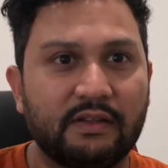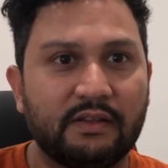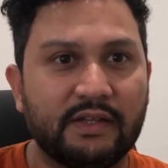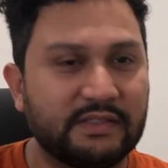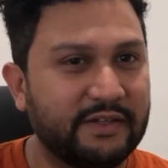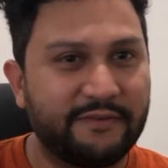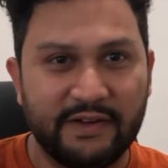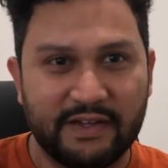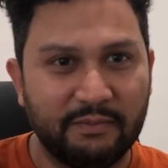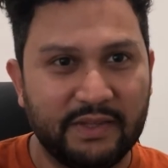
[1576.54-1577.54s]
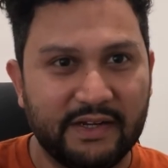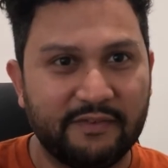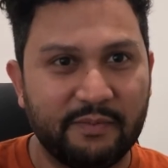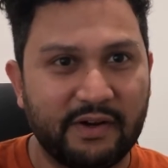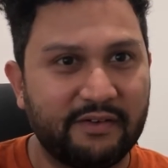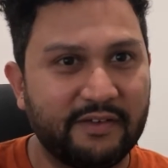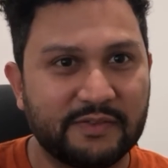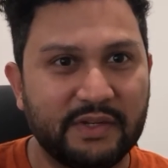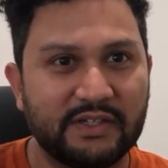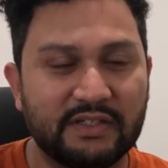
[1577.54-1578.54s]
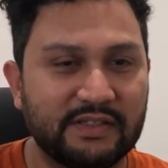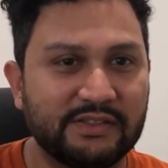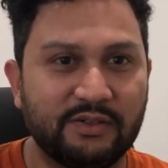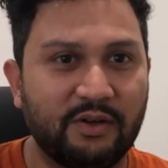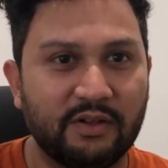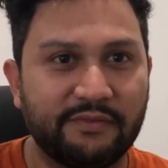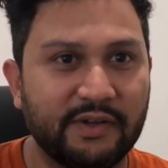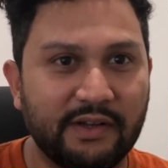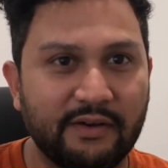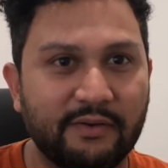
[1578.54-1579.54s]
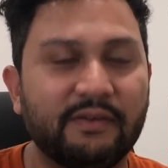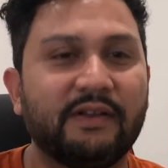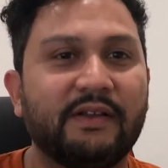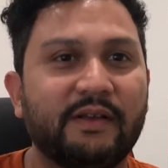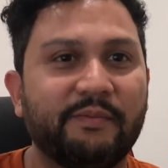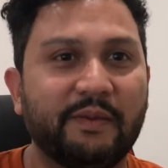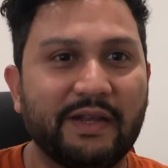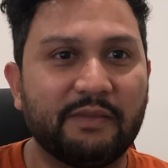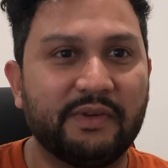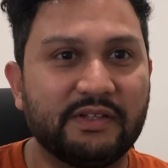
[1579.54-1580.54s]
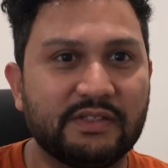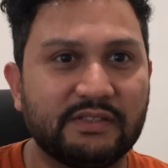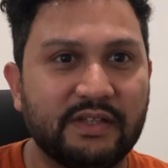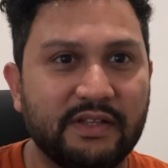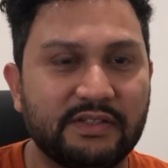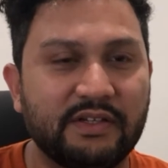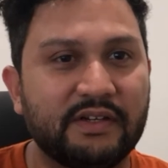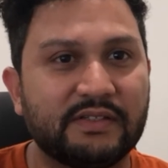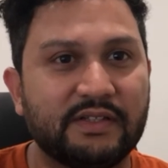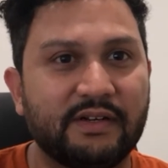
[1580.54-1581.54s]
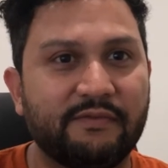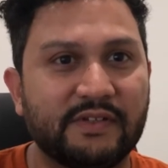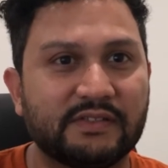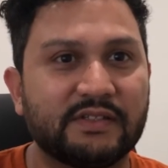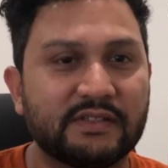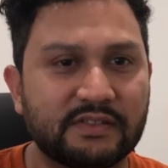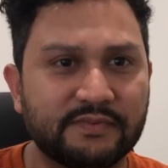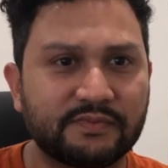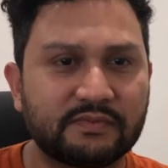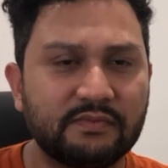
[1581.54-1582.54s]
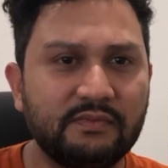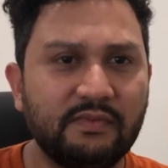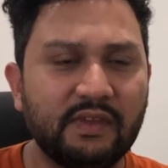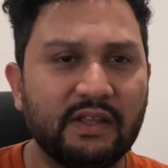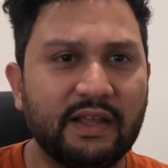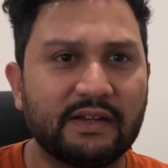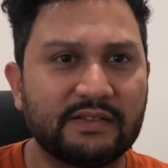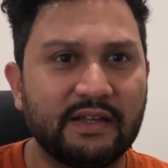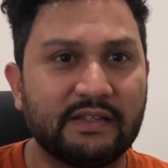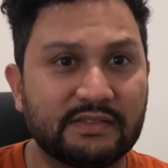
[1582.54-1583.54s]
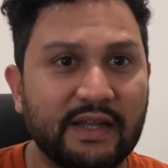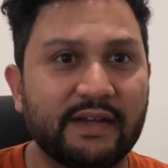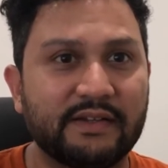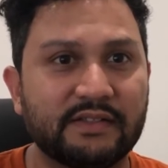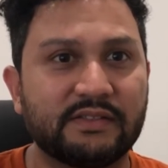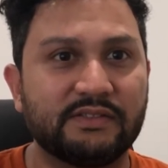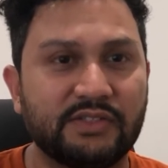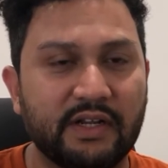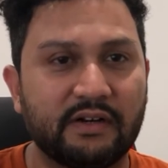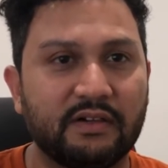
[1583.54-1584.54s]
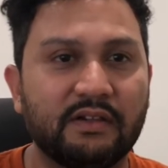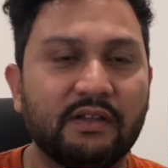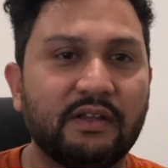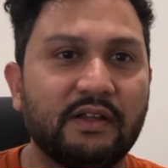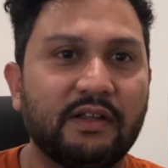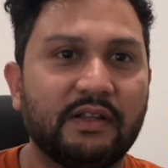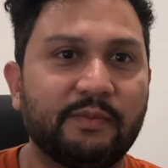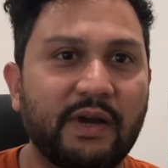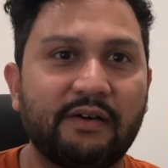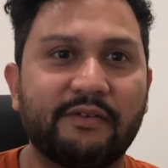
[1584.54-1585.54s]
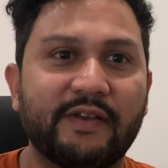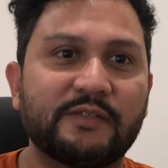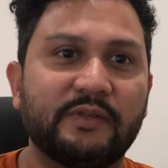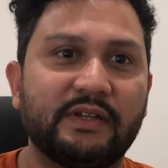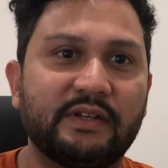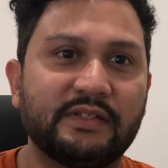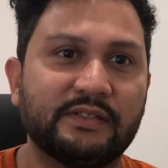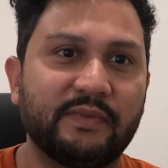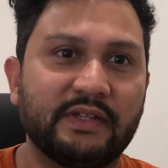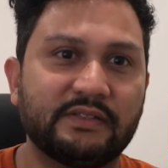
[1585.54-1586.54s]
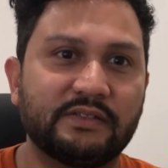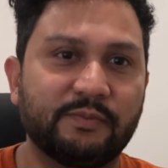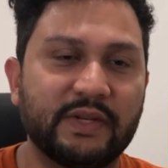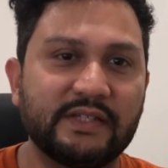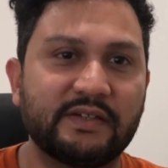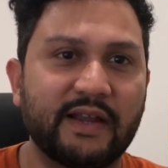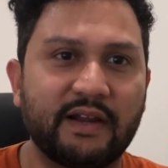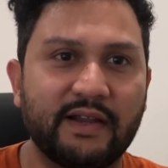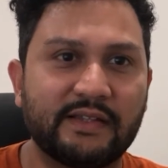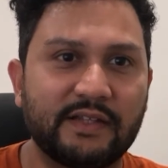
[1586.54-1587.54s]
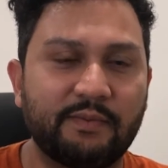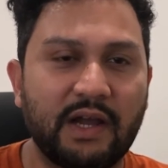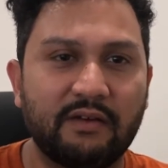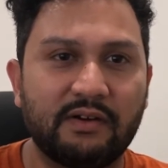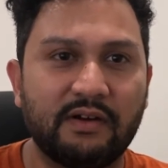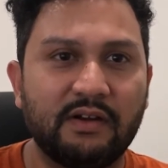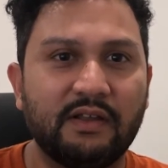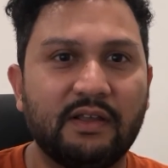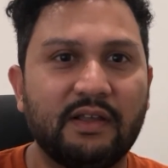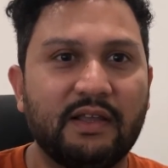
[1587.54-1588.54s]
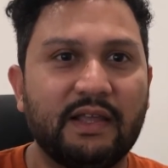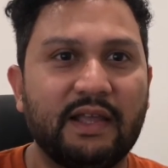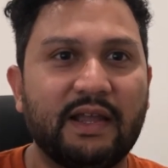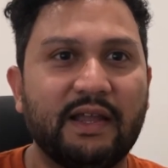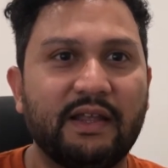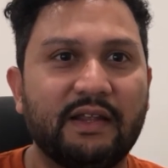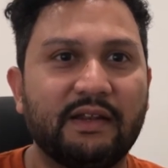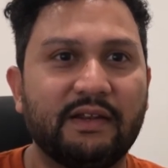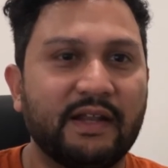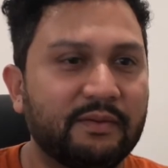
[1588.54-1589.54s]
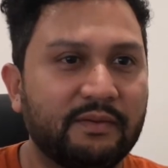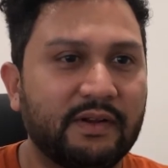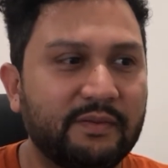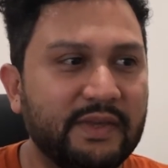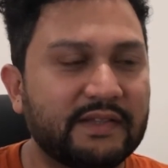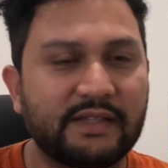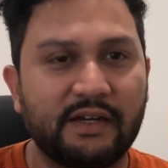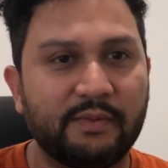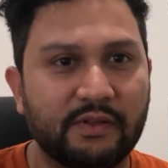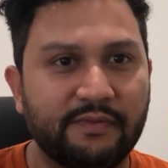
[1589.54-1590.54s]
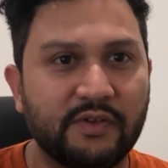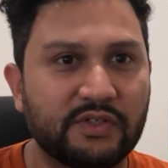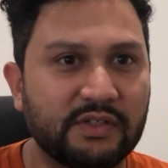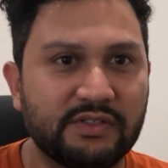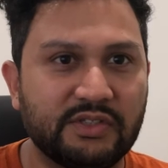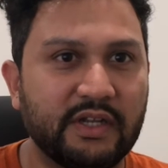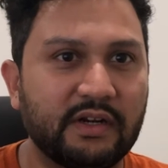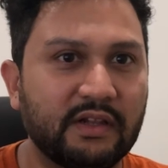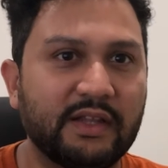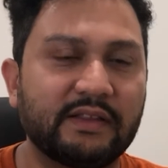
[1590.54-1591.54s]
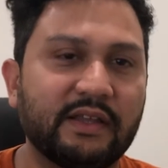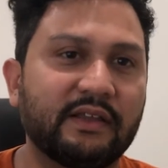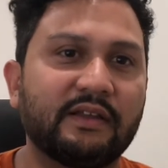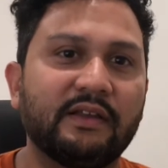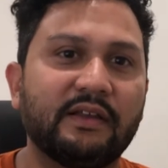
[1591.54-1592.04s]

there's complete different power exponentials, as all of you know, being mathematicians and engineers and physicists and scientists in general. The power of exponent is immense. So please recognize that power and be excited about the future in general, I think,